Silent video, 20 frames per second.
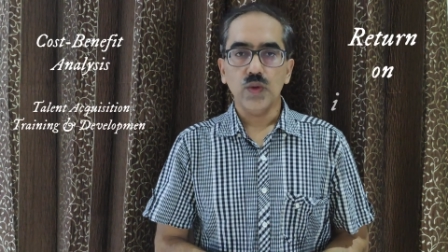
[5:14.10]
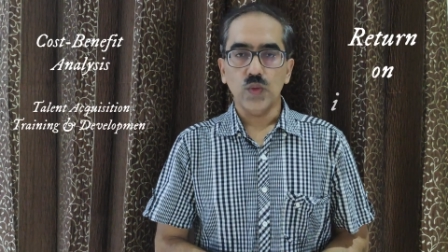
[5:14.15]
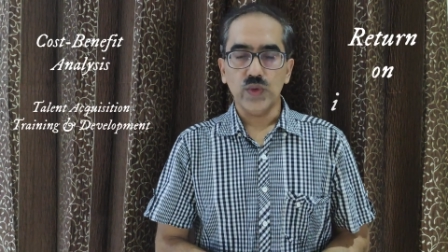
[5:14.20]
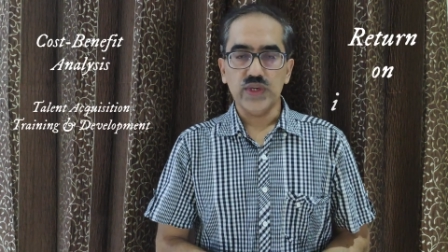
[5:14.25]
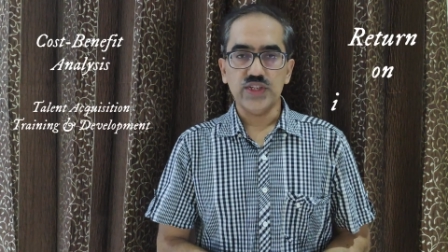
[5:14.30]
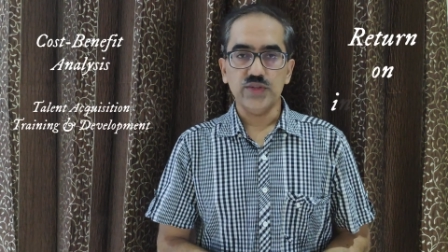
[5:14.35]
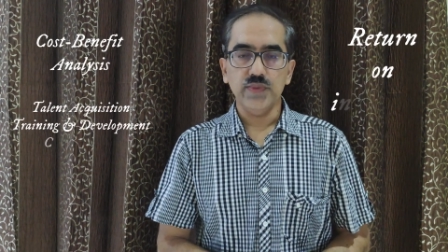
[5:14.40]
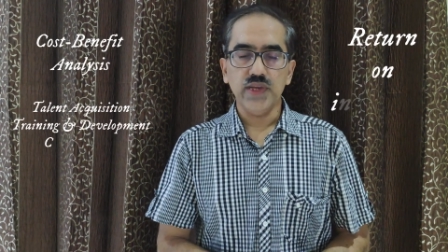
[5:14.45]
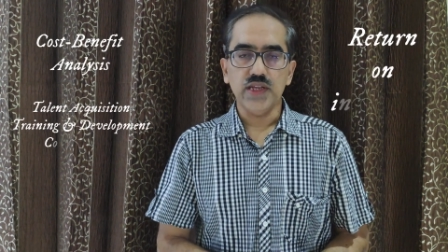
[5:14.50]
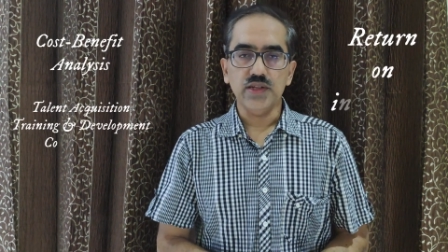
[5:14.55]

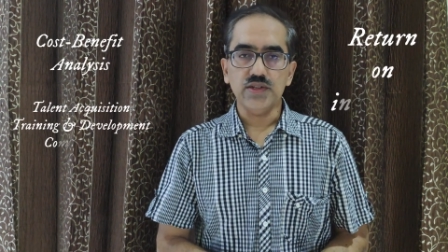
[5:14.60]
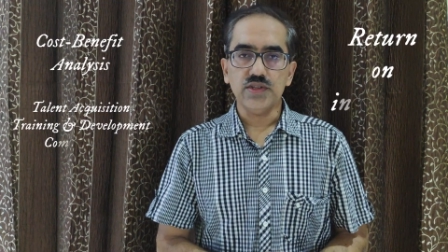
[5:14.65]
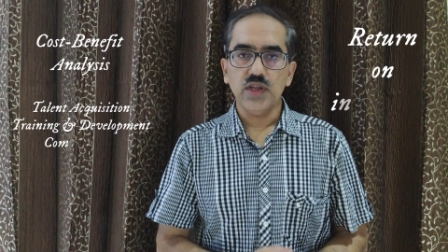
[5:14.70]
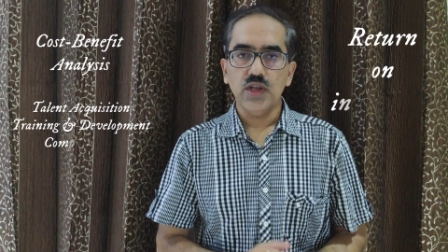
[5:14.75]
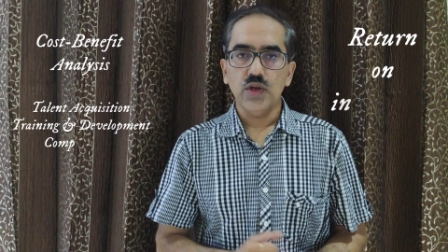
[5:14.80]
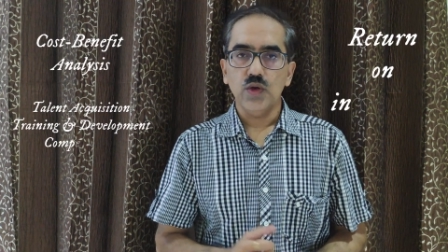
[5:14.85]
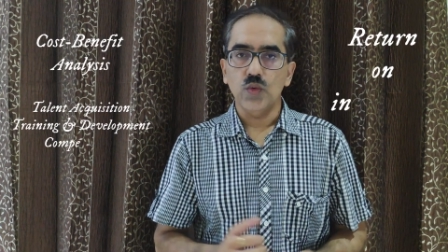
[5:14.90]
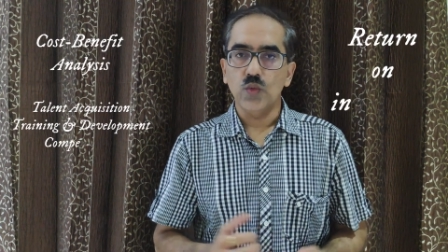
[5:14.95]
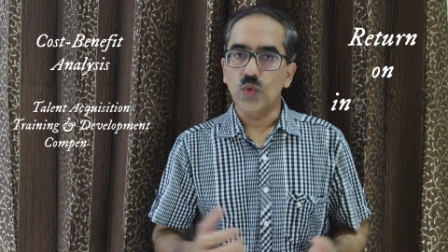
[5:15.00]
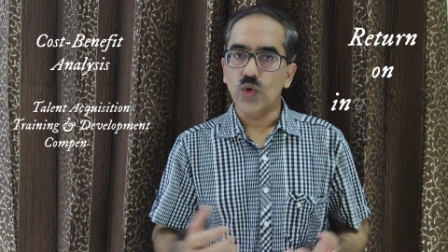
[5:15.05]
which
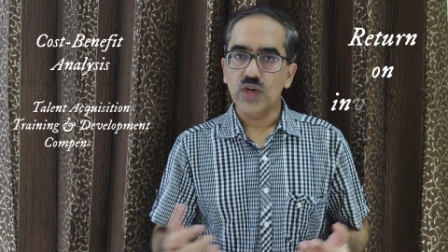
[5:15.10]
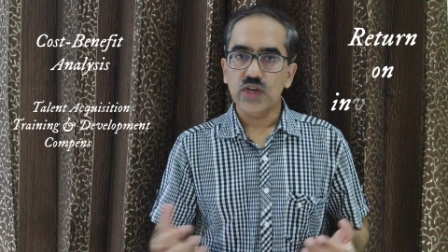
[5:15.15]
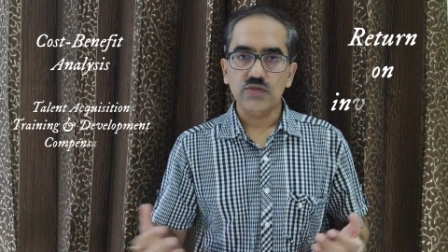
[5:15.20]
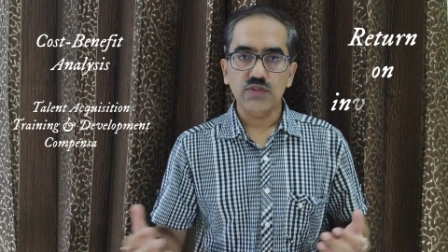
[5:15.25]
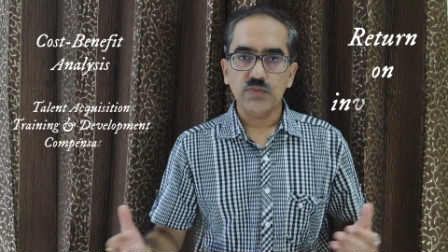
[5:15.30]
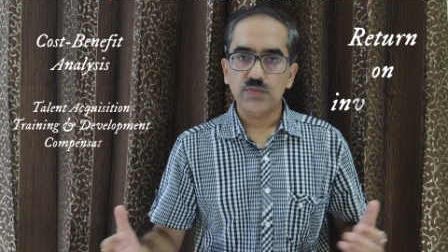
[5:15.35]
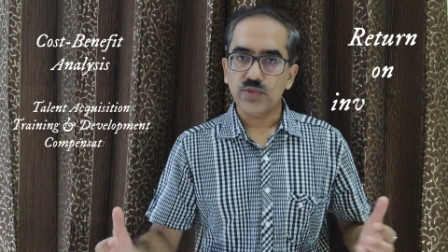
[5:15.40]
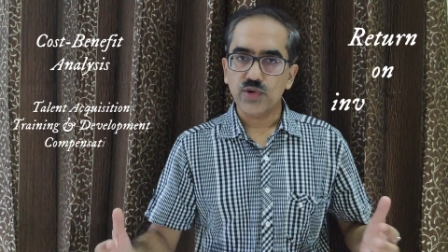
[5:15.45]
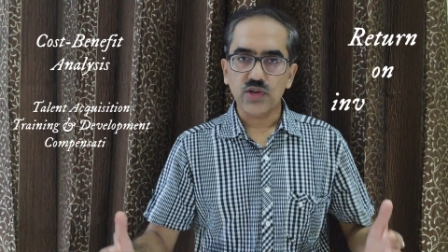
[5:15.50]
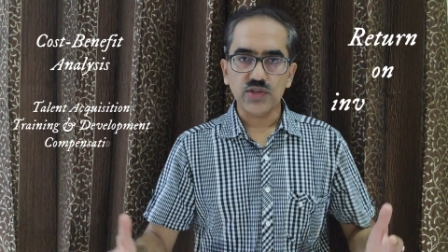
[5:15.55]
means
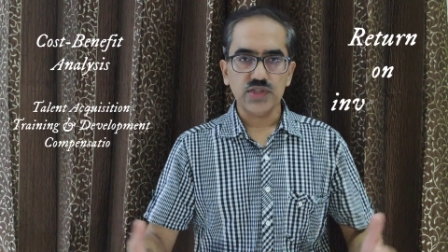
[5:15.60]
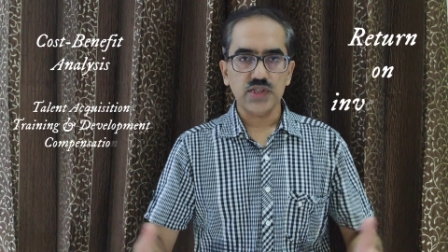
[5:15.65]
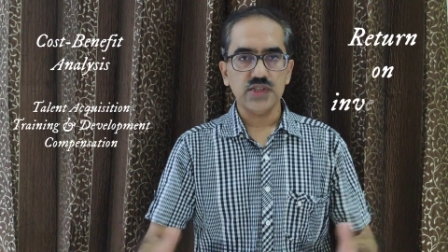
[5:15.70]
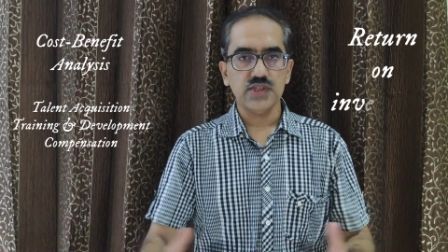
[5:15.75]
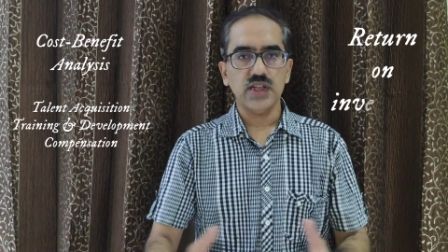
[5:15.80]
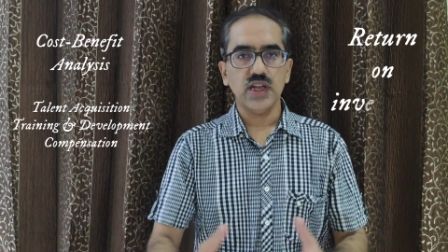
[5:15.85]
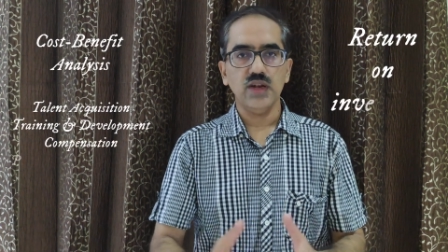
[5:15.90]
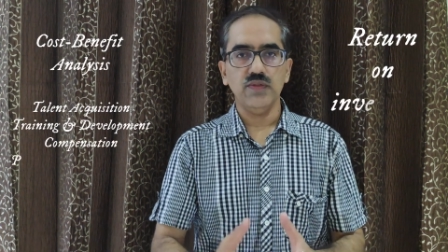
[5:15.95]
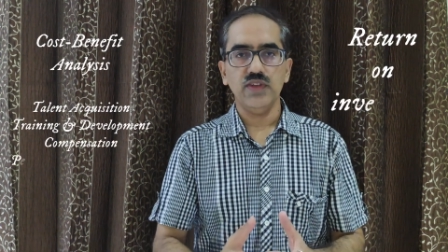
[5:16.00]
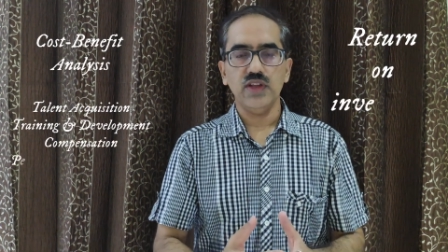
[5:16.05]
whatever process
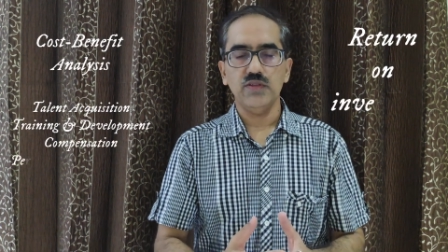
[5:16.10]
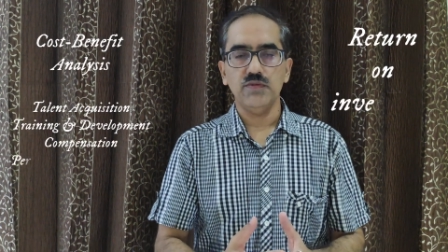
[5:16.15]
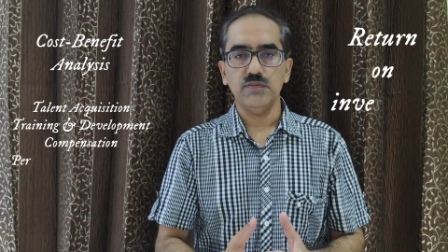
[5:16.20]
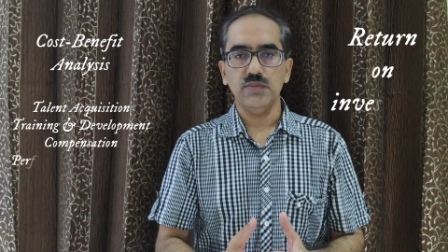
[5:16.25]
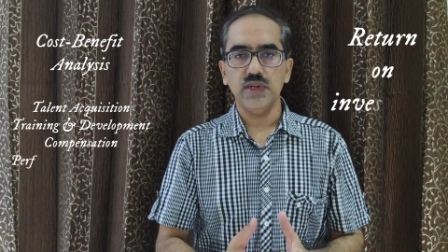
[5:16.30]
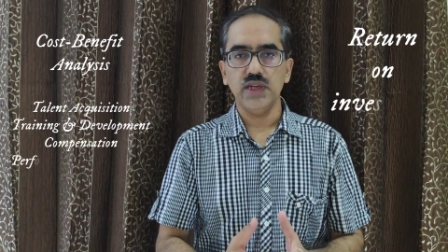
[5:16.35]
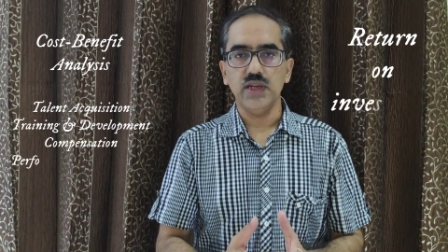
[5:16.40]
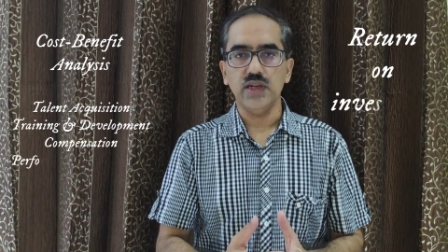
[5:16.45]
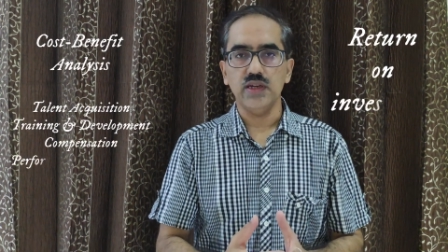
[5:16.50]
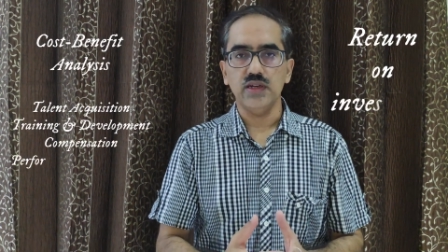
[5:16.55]
that we have
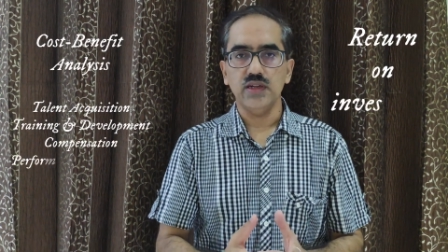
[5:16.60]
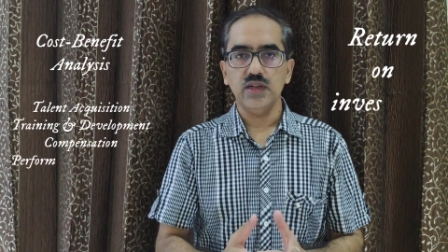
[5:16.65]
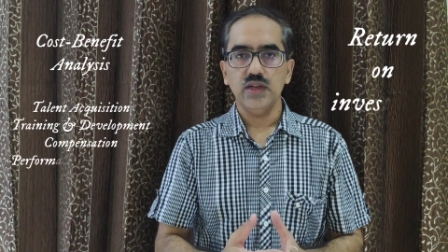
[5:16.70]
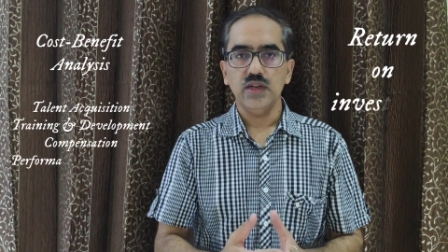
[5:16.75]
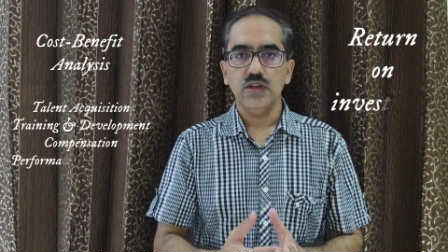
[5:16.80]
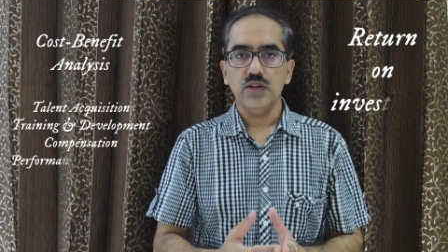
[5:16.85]
made